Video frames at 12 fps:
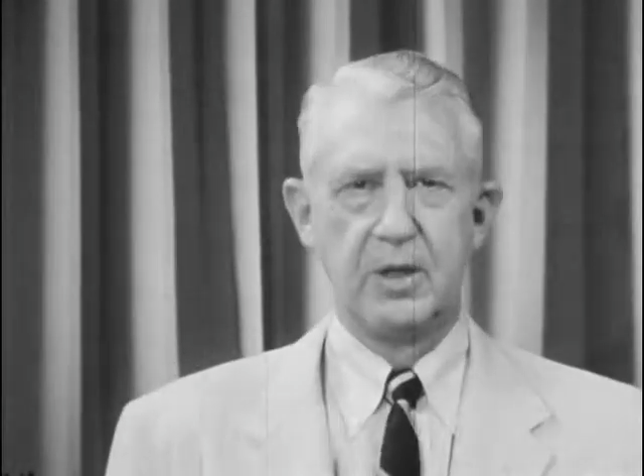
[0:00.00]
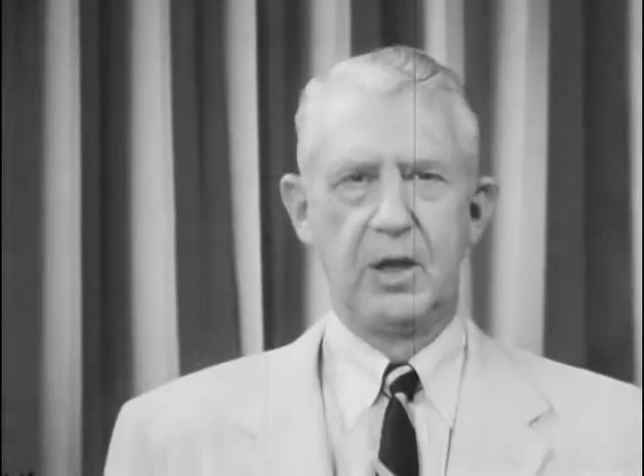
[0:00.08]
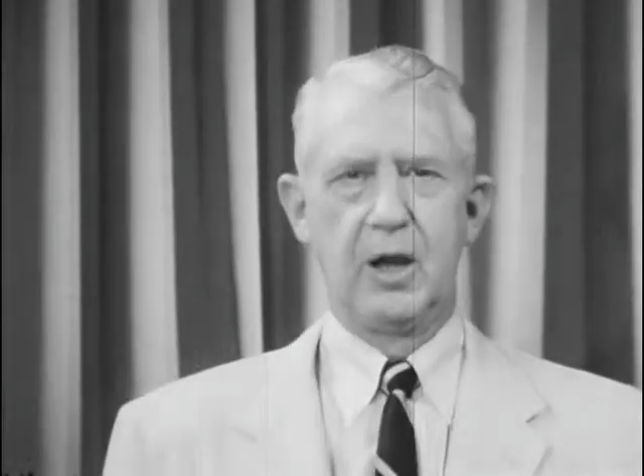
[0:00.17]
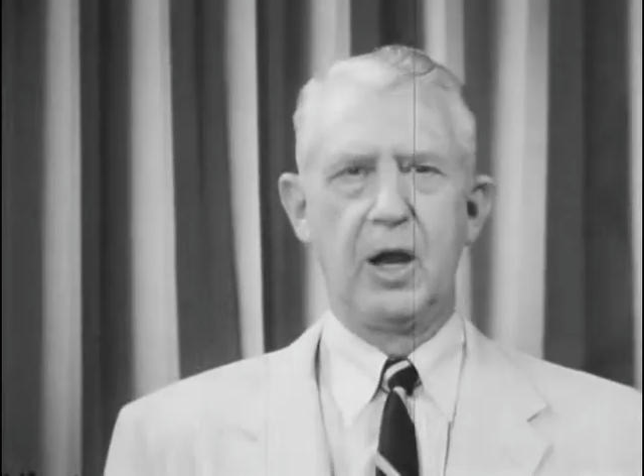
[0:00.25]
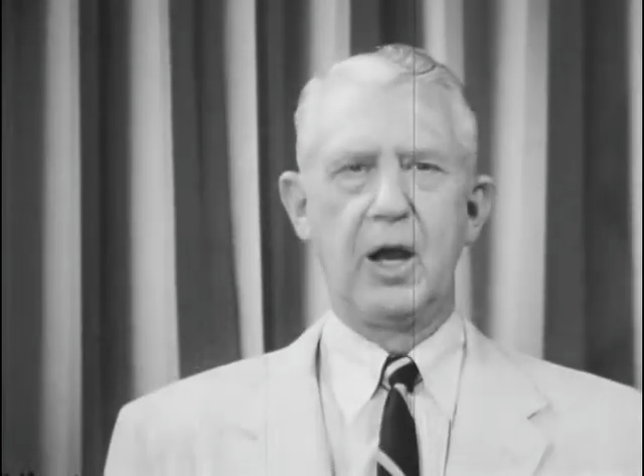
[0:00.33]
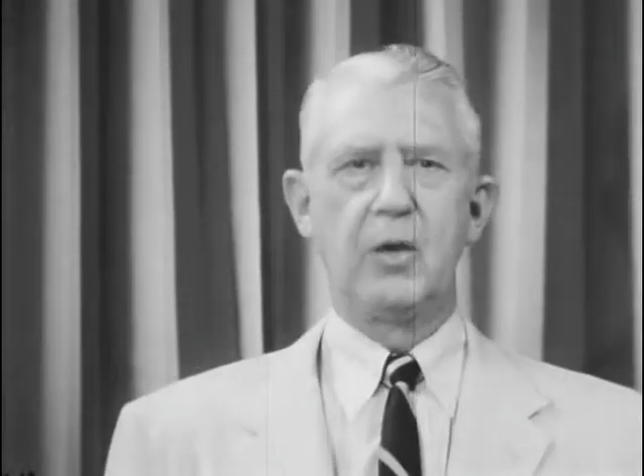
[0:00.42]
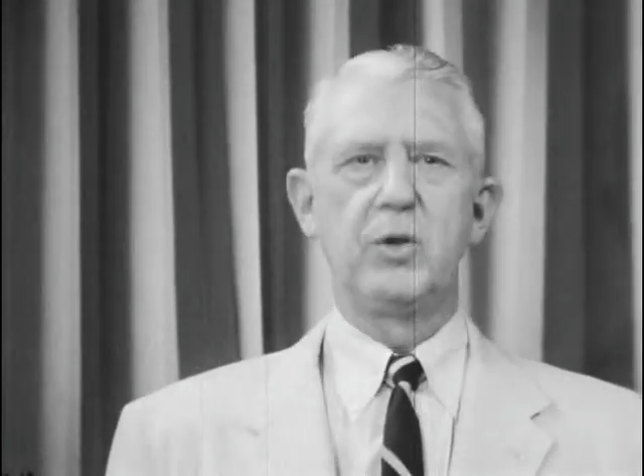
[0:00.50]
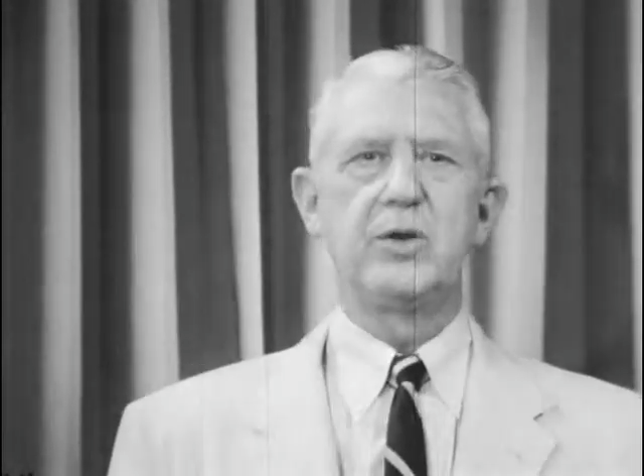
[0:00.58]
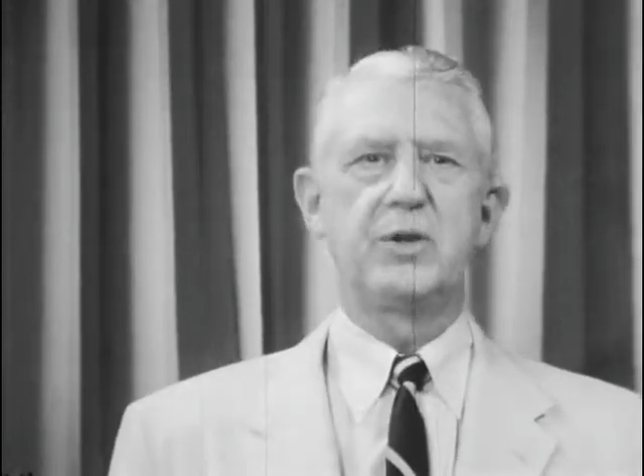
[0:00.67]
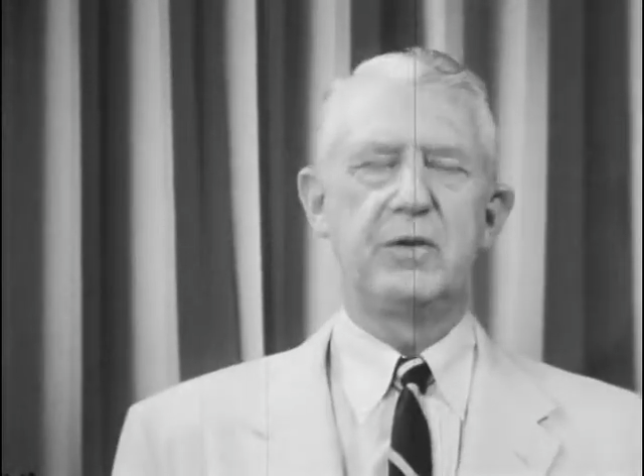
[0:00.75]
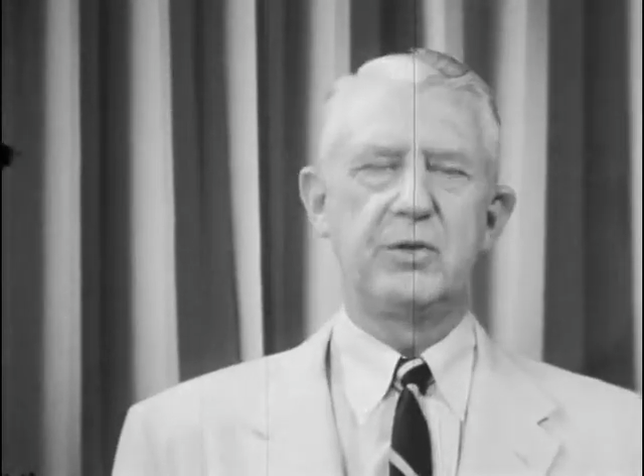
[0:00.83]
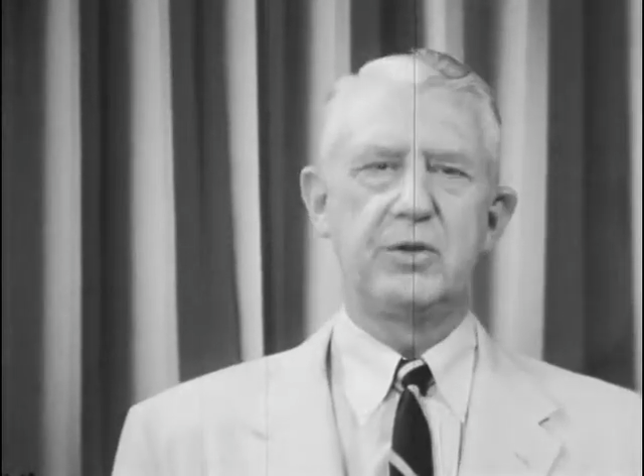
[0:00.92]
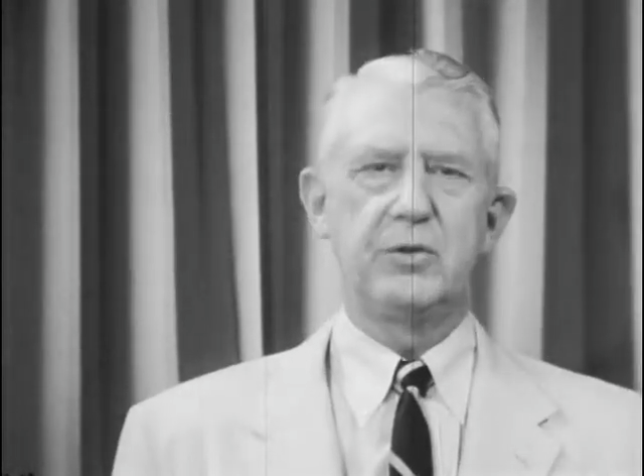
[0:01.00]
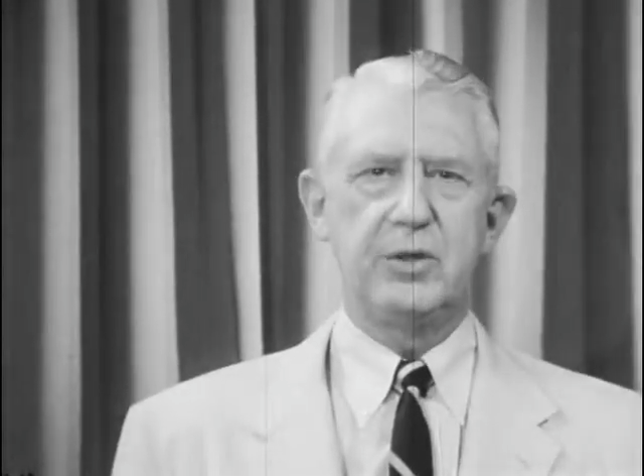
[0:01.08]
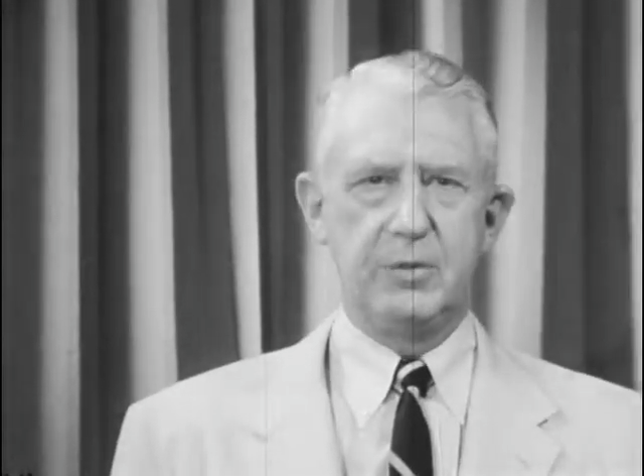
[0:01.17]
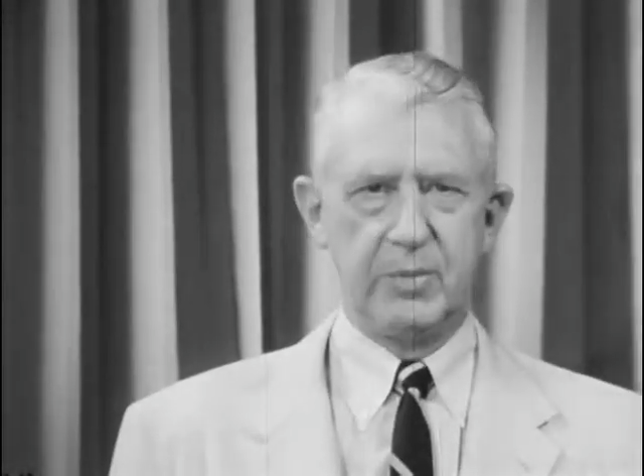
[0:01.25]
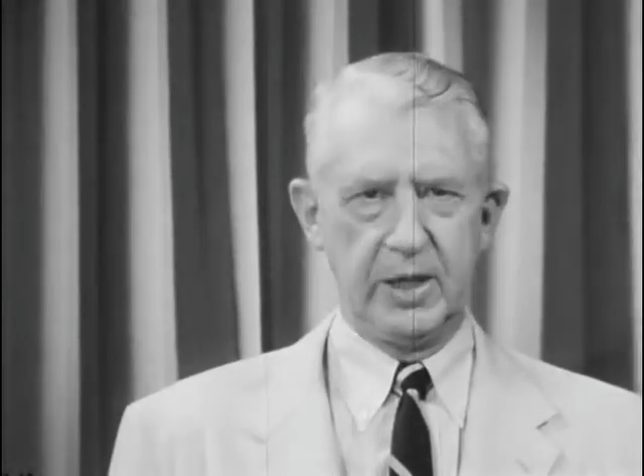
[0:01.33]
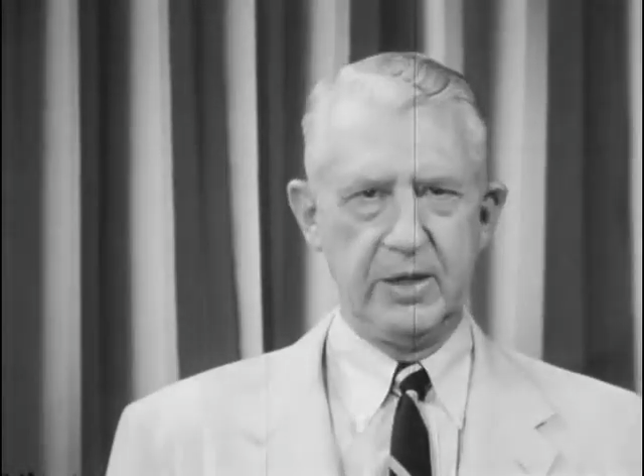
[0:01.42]
or when driven to
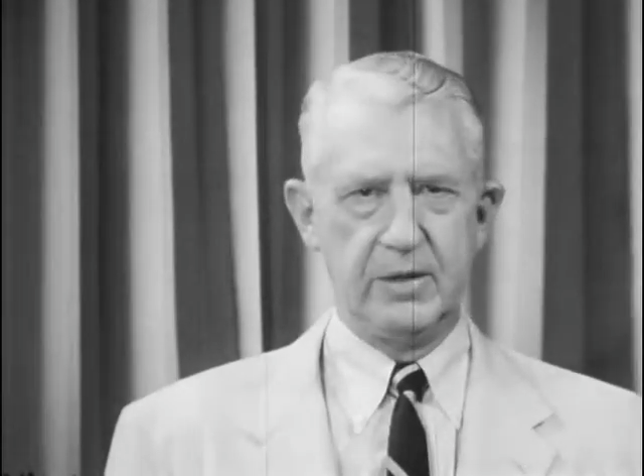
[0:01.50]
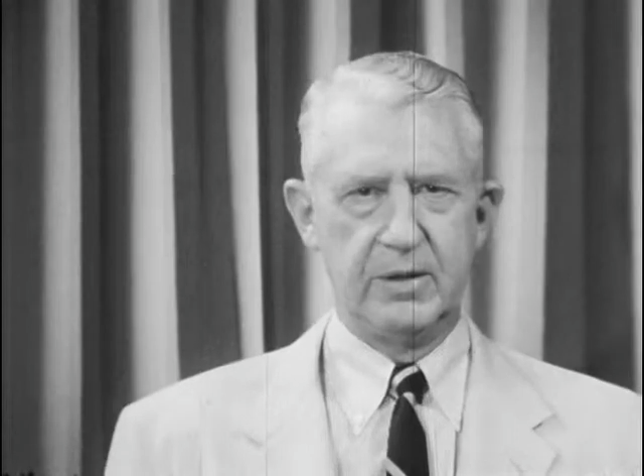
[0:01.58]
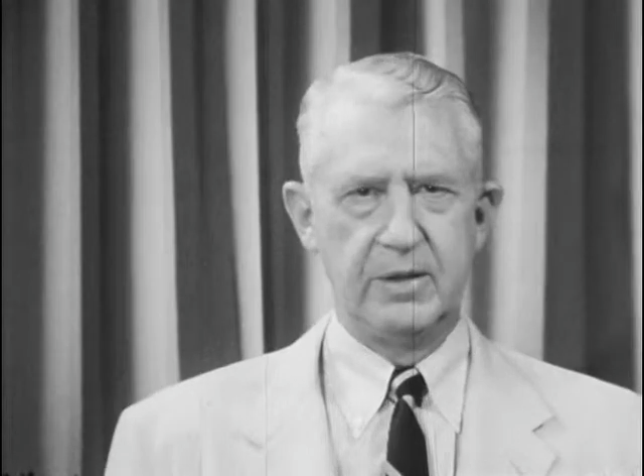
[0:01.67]
debate,